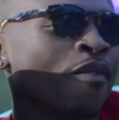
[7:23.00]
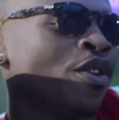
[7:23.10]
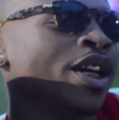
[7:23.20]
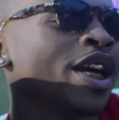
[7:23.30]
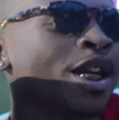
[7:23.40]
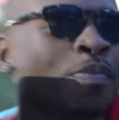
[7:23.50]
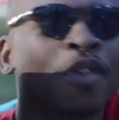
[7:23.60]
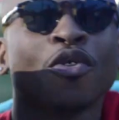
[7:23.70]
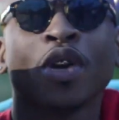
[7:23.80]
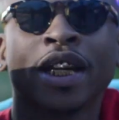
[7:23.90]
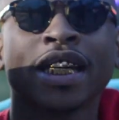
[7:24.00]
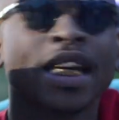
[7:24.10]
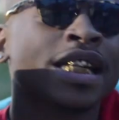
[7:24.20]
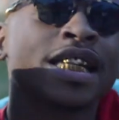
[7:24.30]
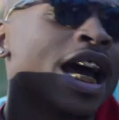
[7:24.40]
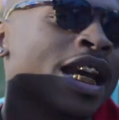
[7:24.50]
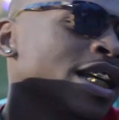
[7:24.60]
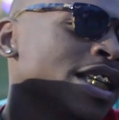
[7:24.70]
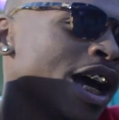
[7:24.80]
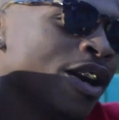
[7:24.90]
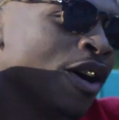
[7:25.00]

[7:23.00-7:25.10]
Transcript: and Virginia's beefing with DC. it's not, it's not